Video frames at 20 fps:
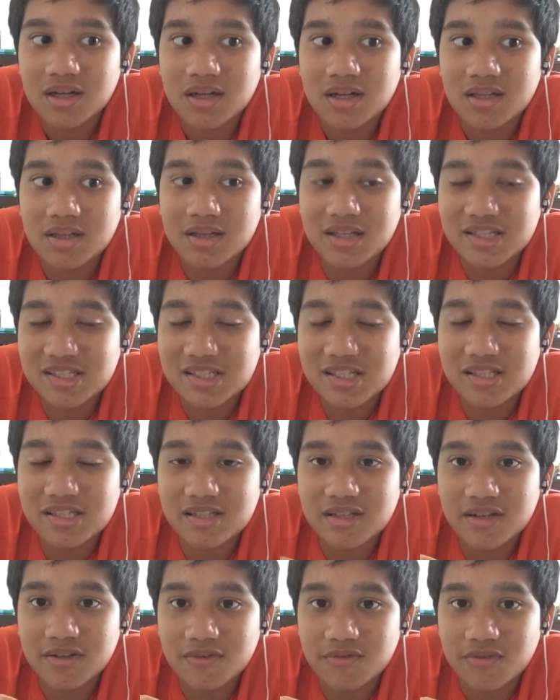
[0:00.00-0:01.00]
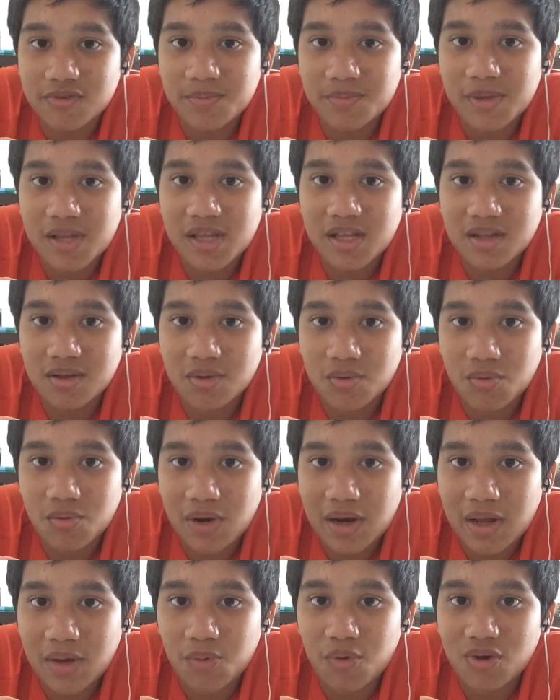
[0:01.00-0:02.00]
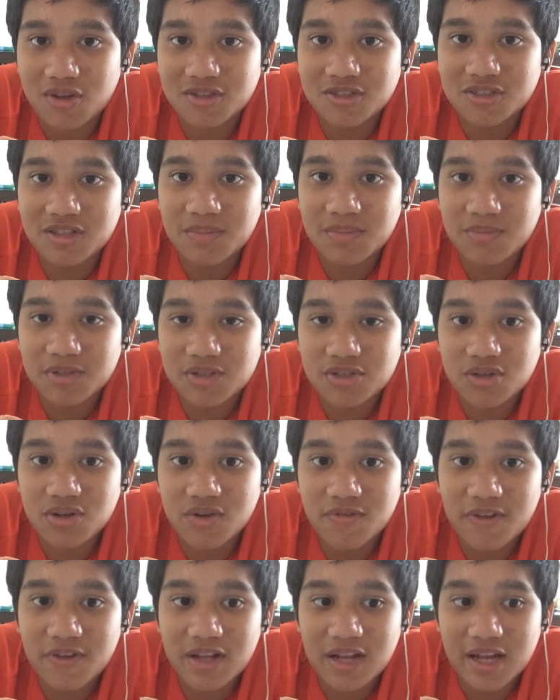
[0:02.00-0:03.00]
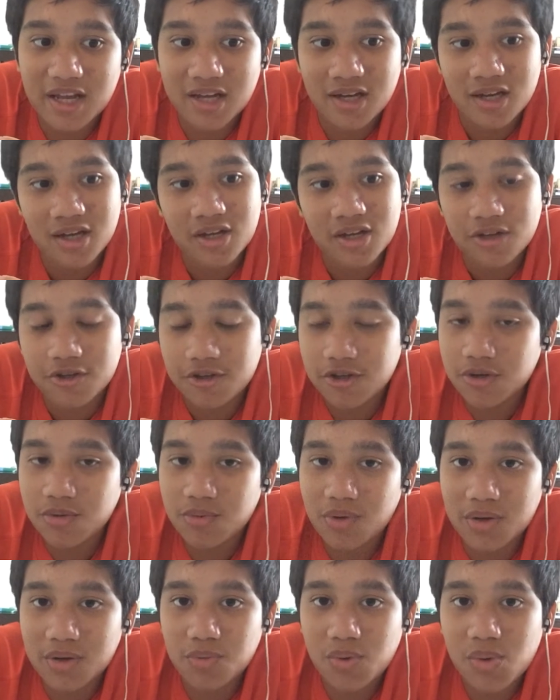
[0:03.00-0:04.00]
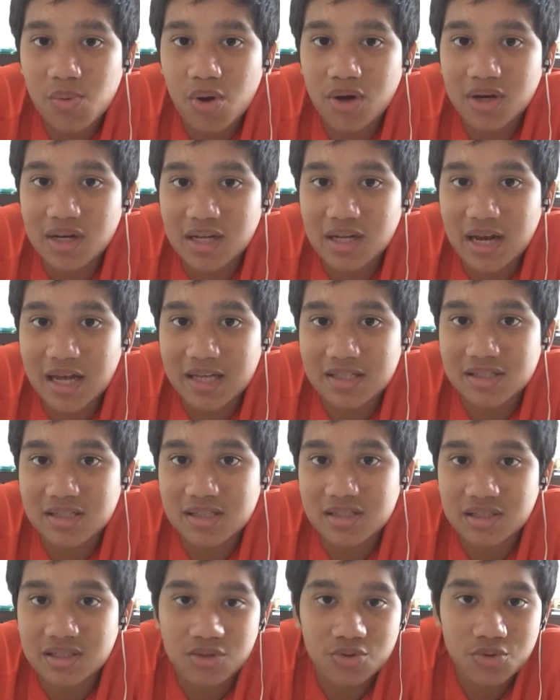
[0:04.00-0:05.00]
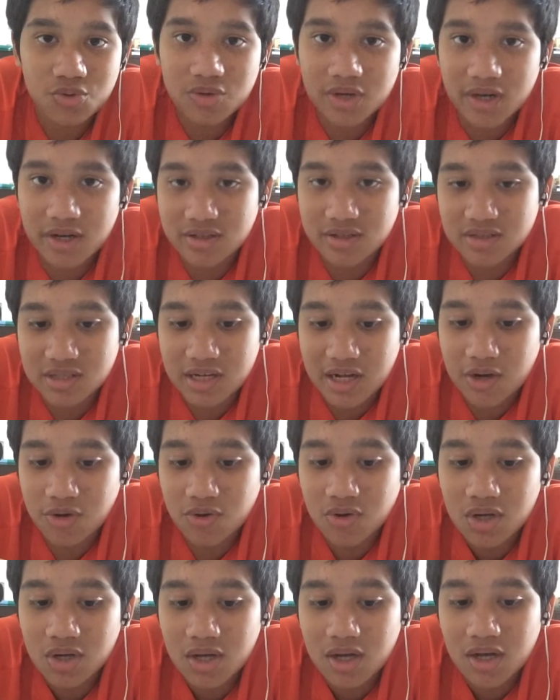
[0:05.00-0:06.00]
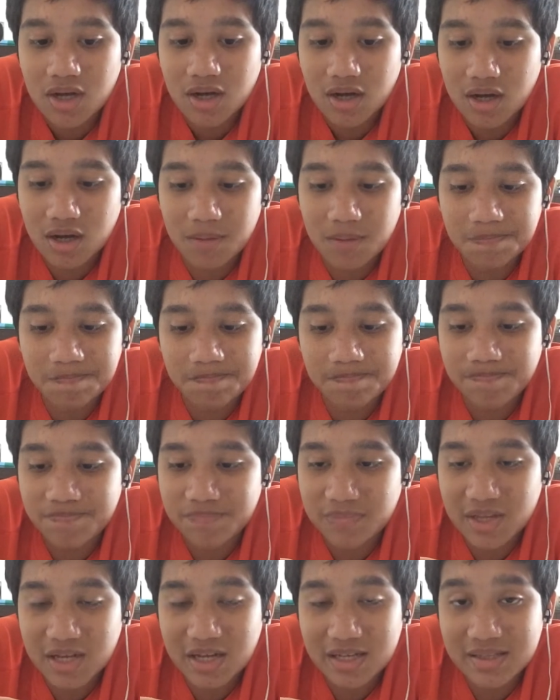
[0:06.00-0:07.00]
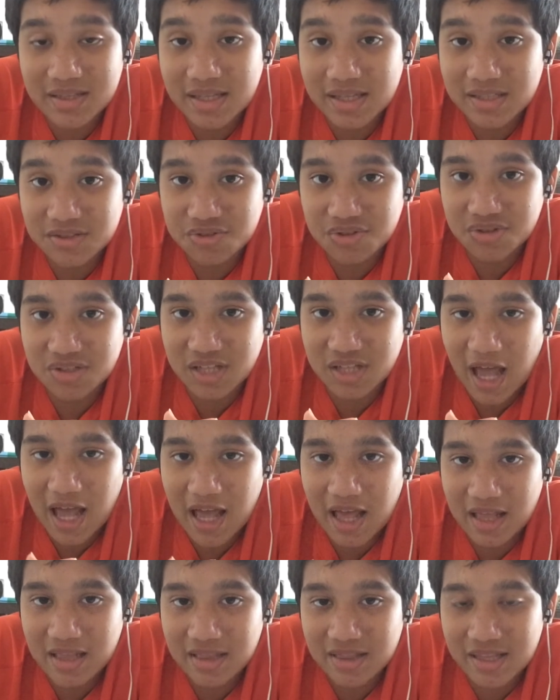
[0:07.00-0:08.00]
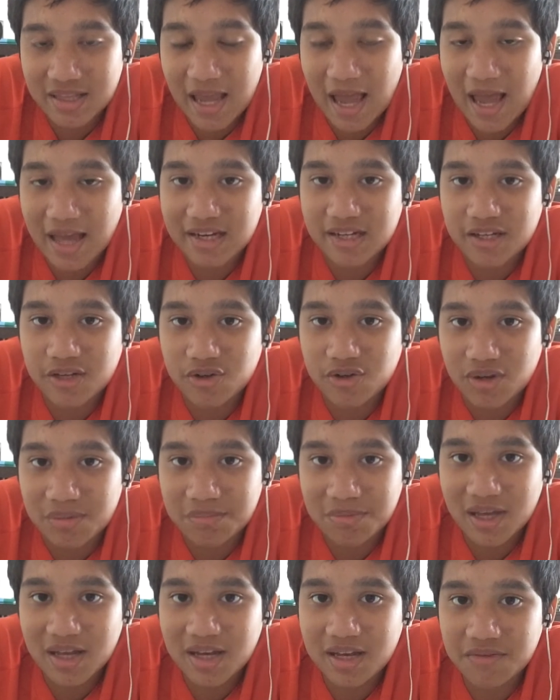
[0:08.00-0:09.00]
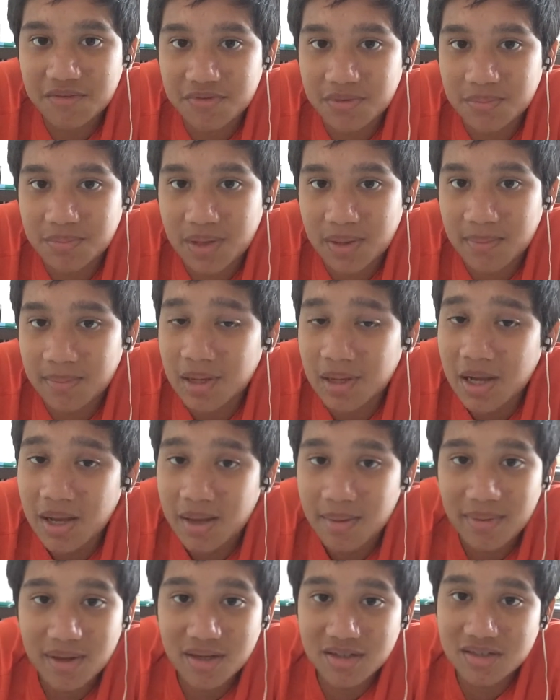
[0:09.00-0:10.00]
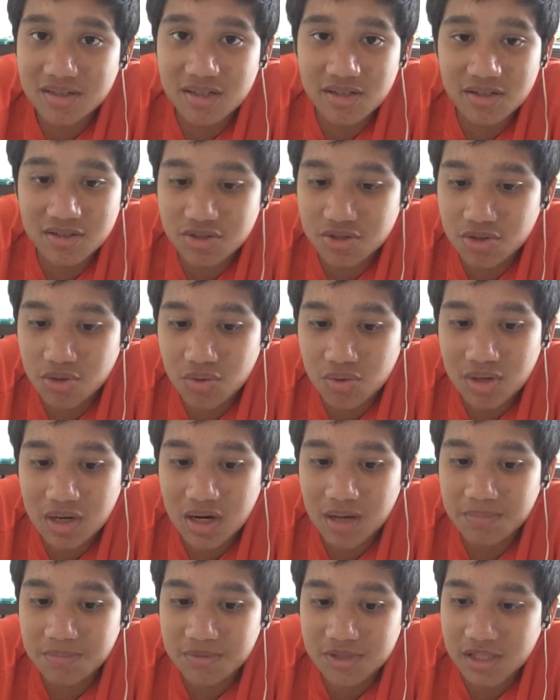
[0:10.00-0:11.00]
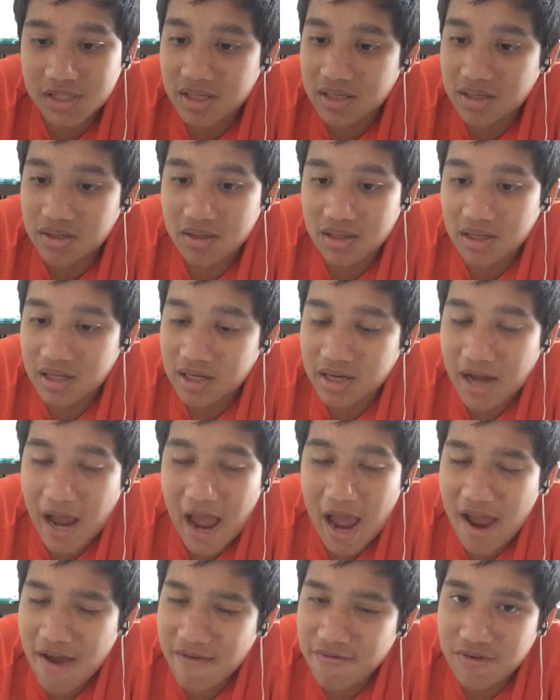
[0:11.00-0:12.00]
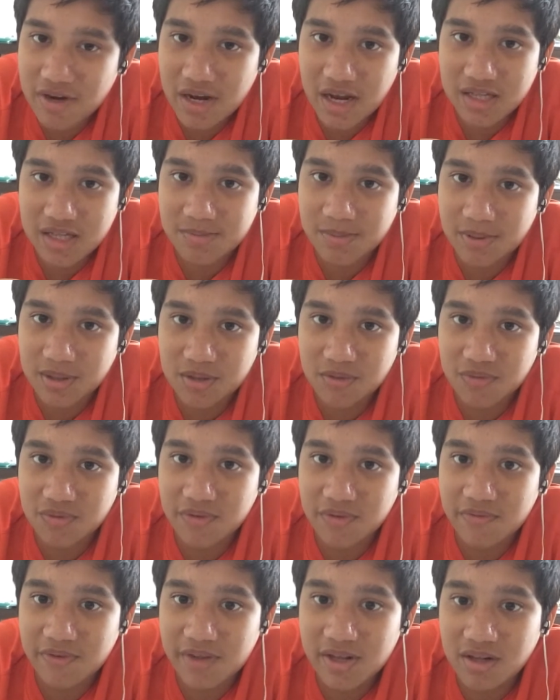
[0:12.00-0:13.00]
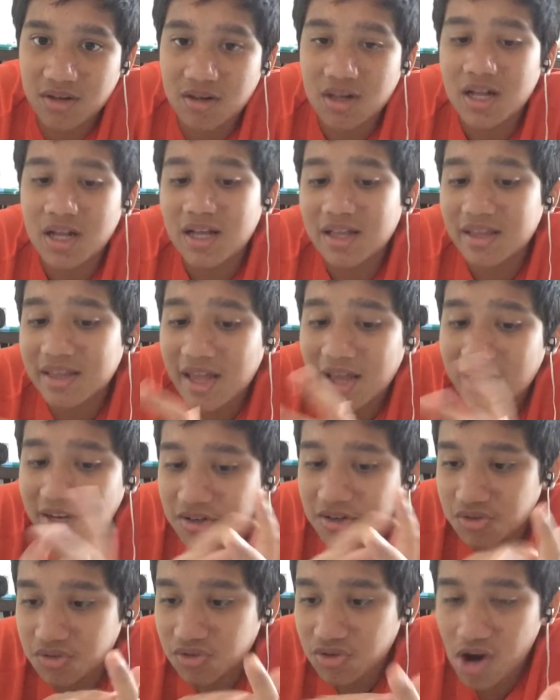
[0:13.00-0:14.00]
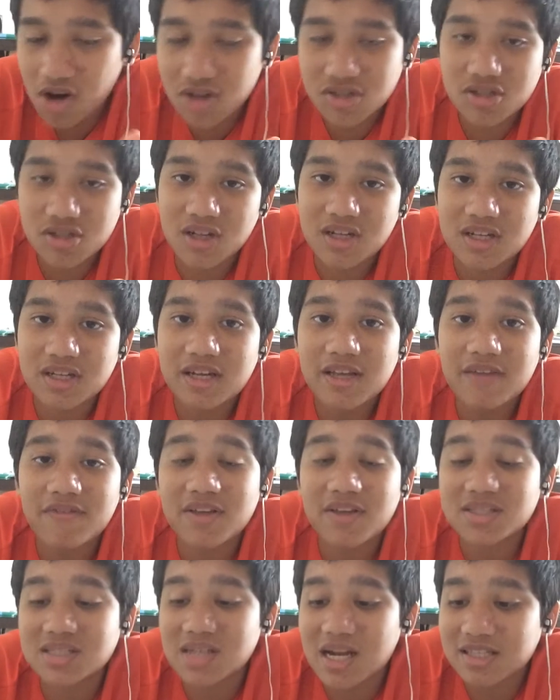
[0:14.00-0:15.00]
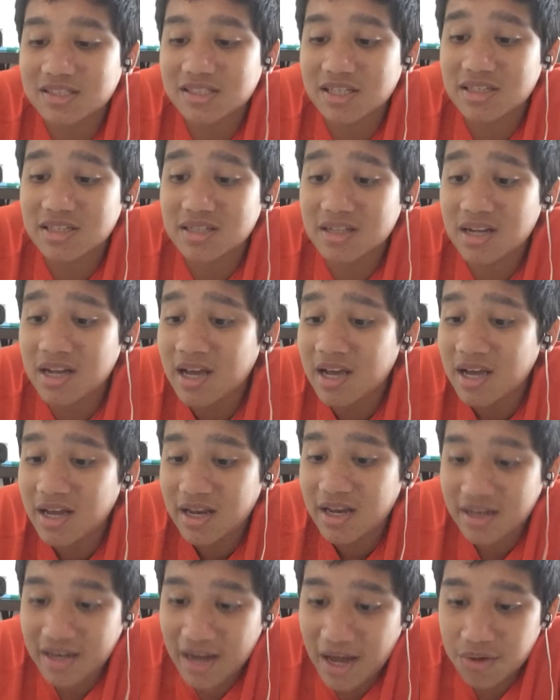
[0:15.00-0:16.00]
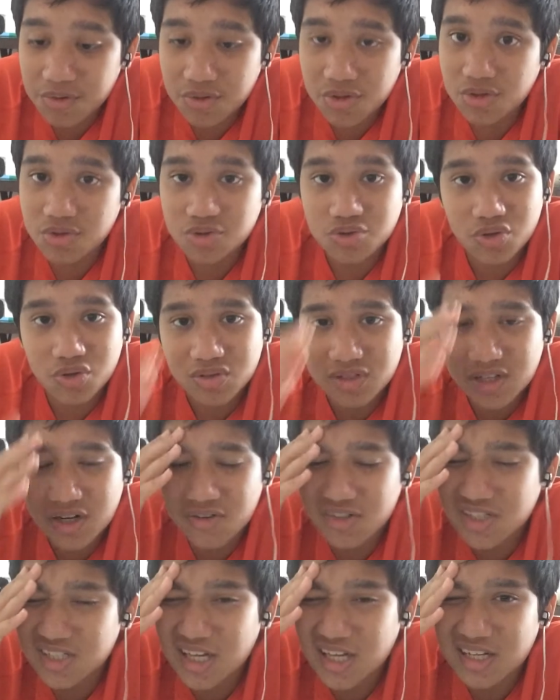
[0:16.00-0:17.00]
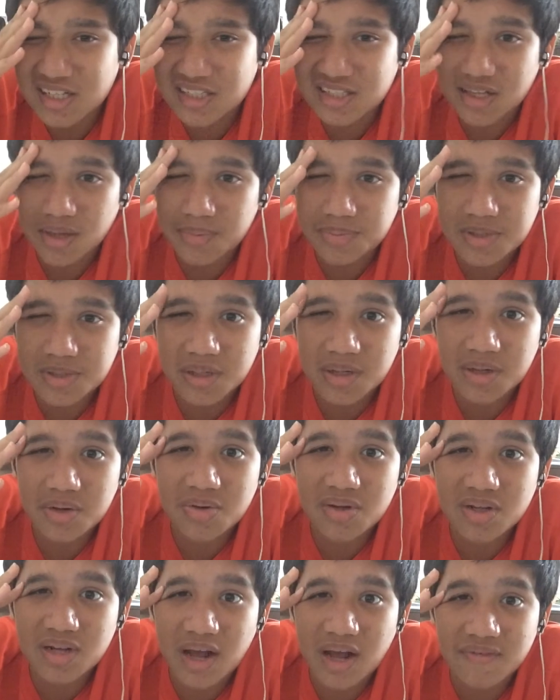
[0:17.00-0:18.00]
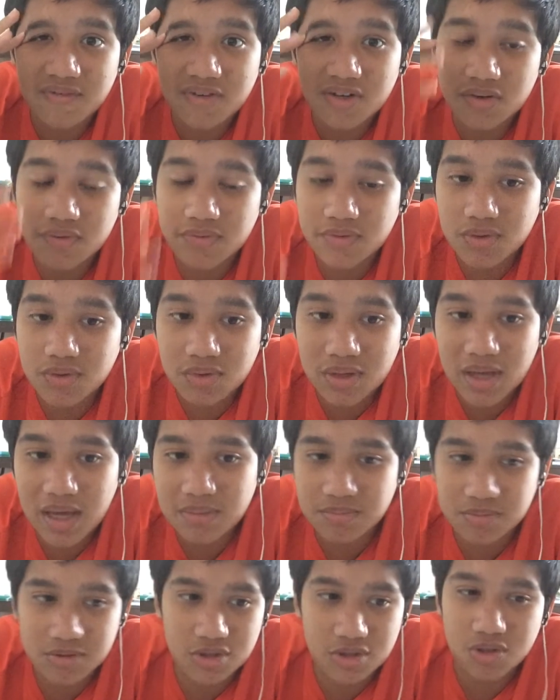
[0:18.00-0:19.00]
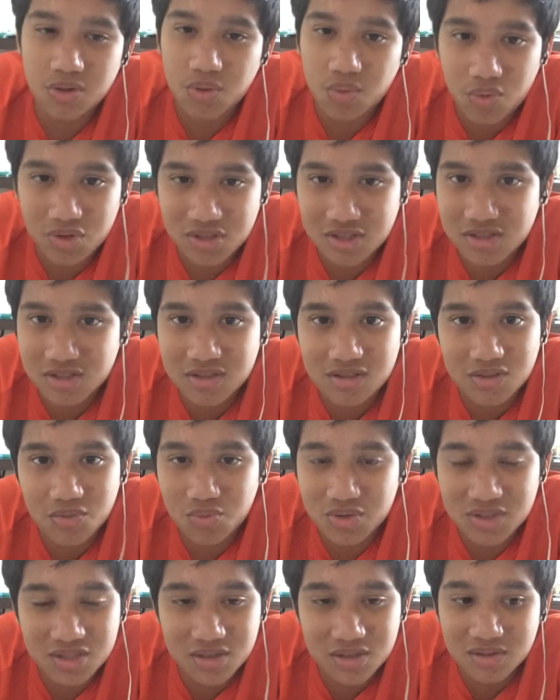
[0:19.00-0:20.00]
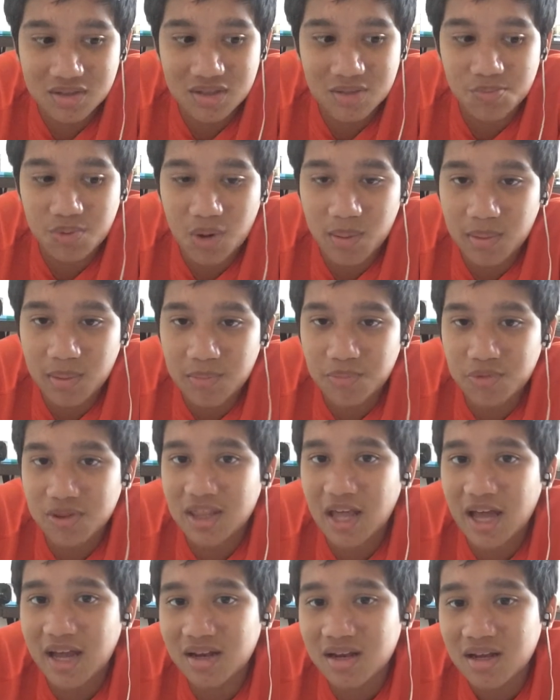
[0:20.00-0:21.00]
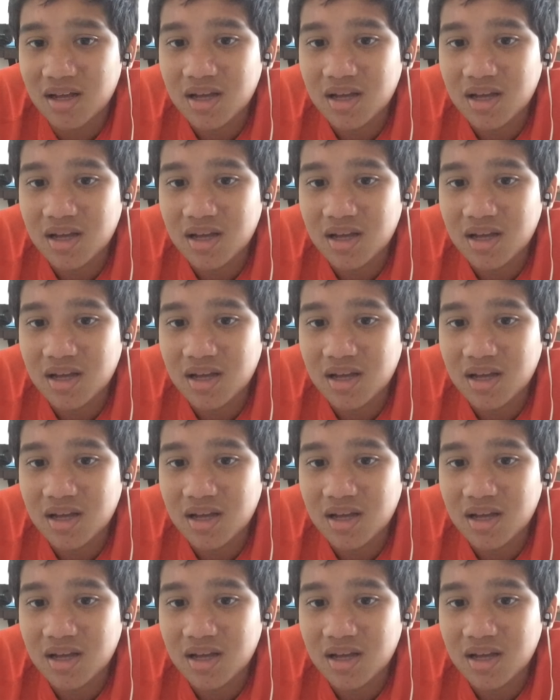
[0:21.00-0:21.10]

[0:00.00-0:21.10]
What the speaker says: this season, for me, when I watch them, they sort of feel like, you know what, we won it last season, who cares now? And that's sort of the attitude I'm getting from them, because they're so clumsy in every aspect of the field. They had a rock-solid defense last season. Now, John Terry's getting substituted after a few games. What's the problem with that?